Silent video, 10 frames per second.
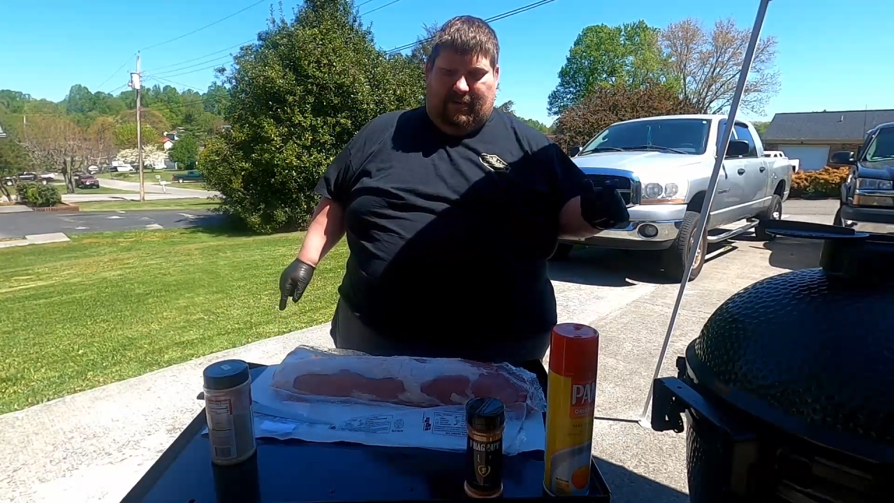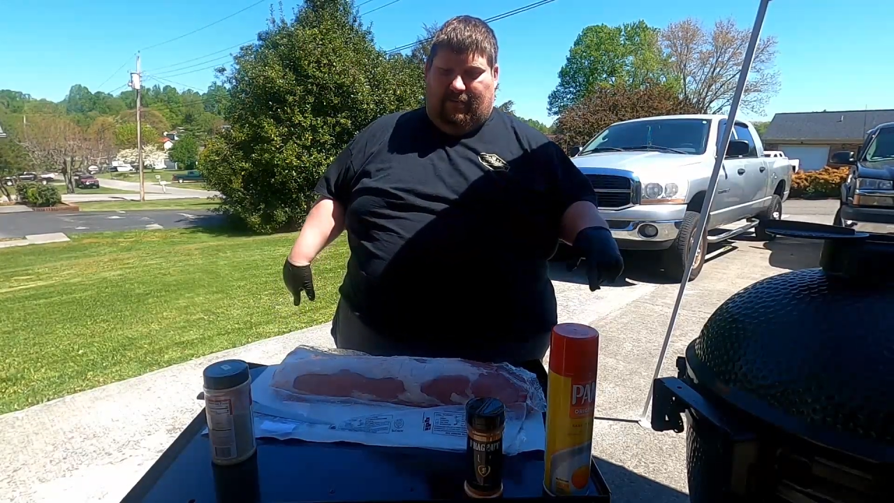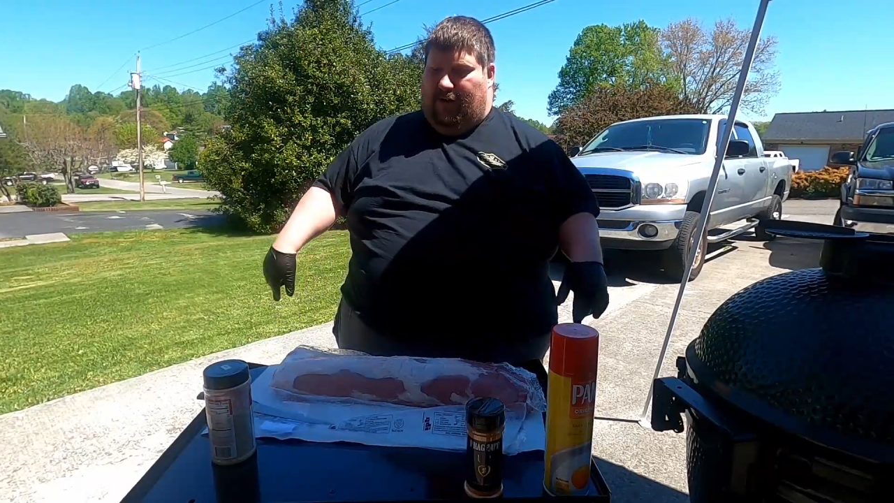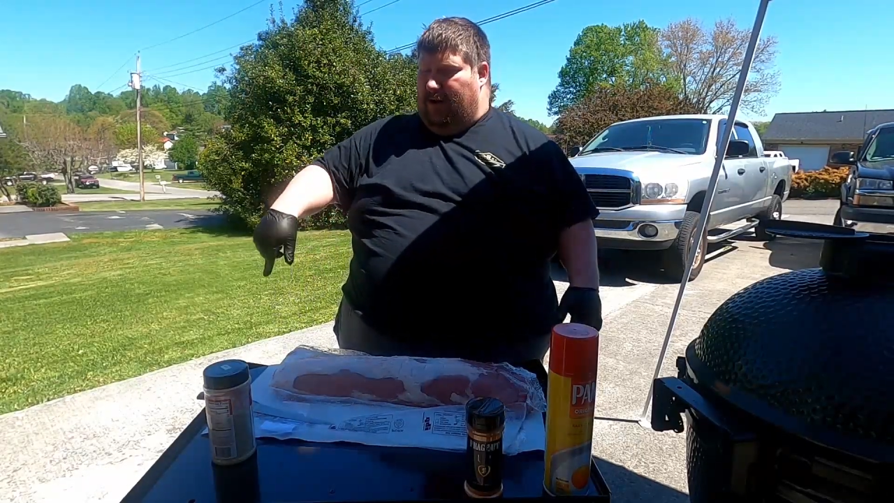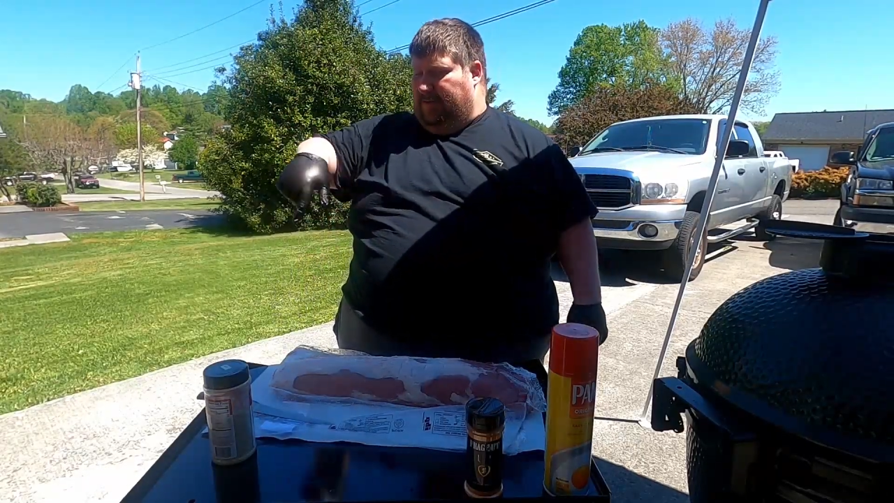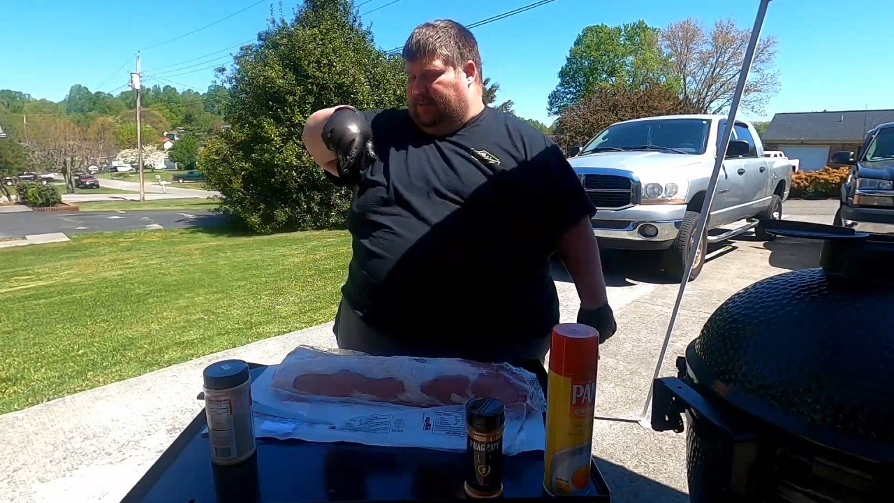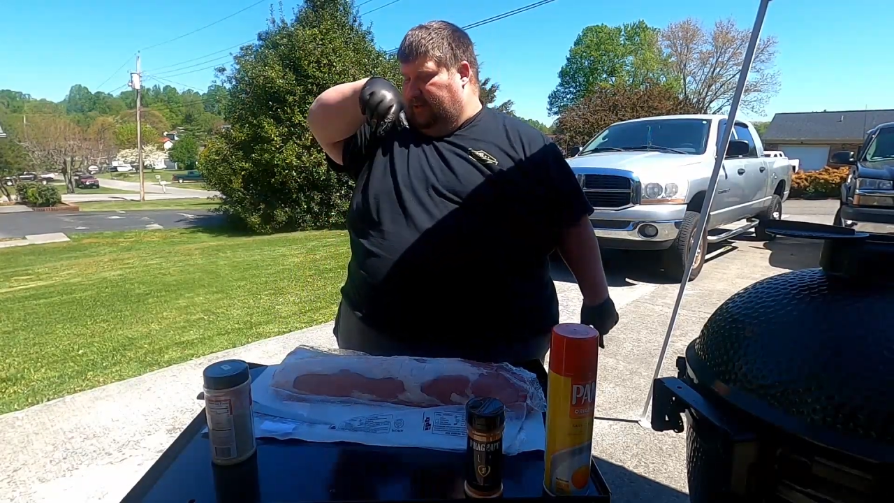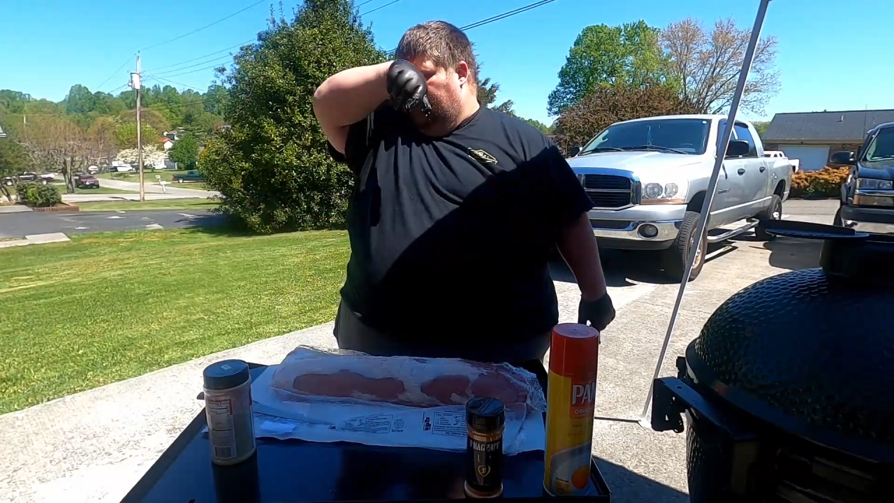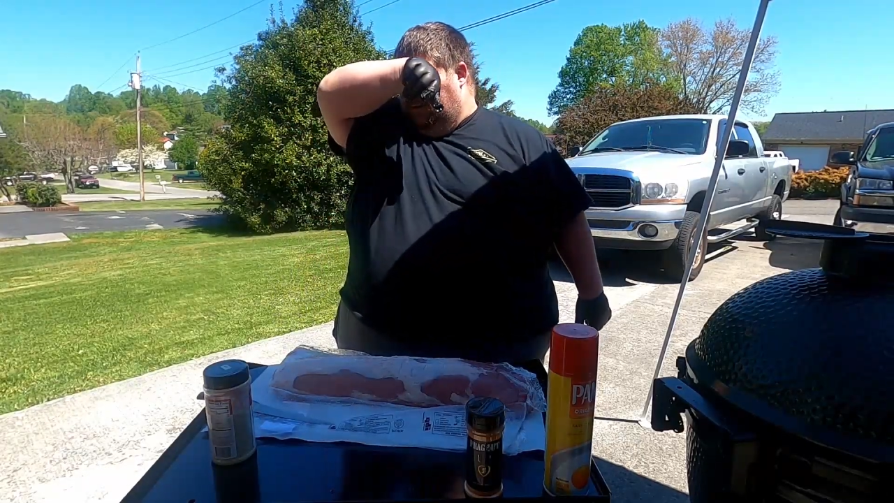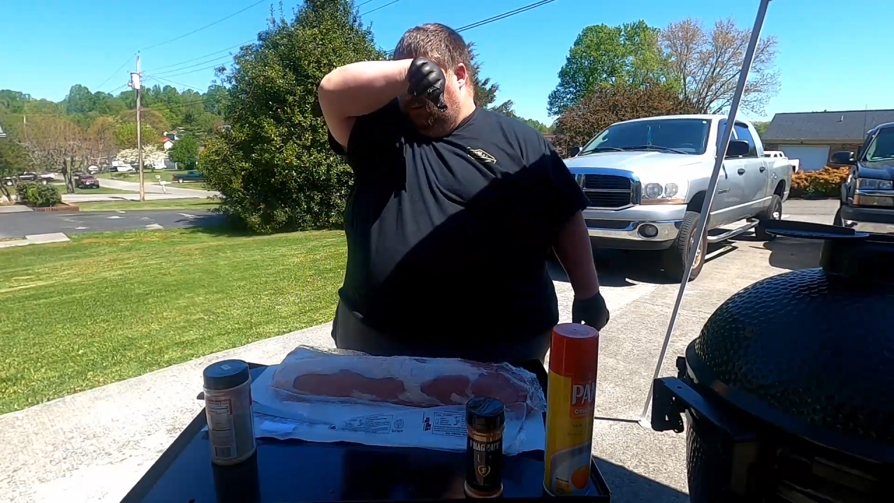
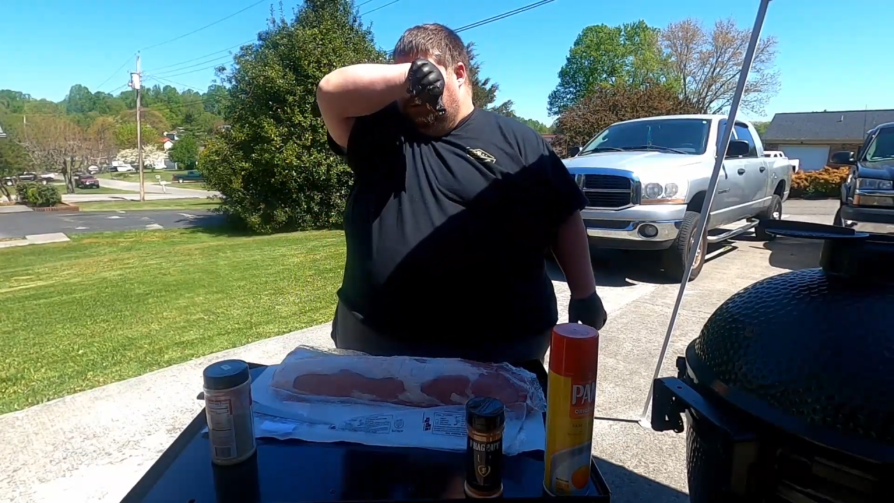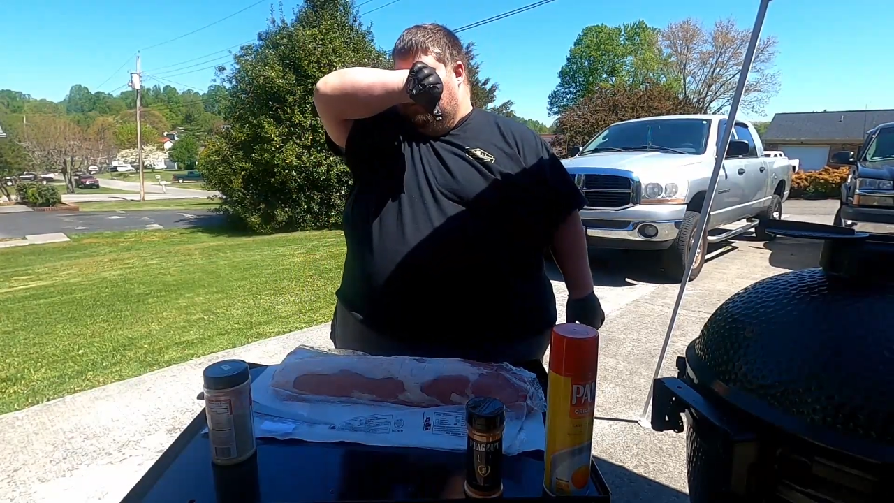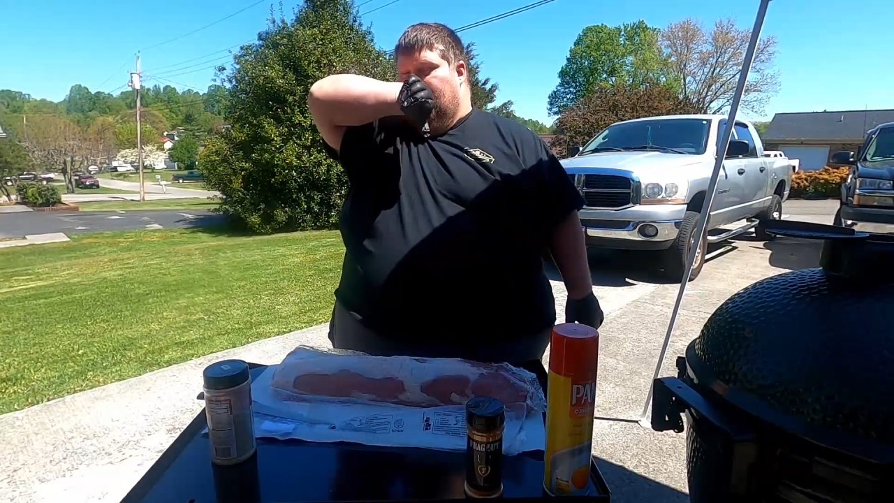Barbecue.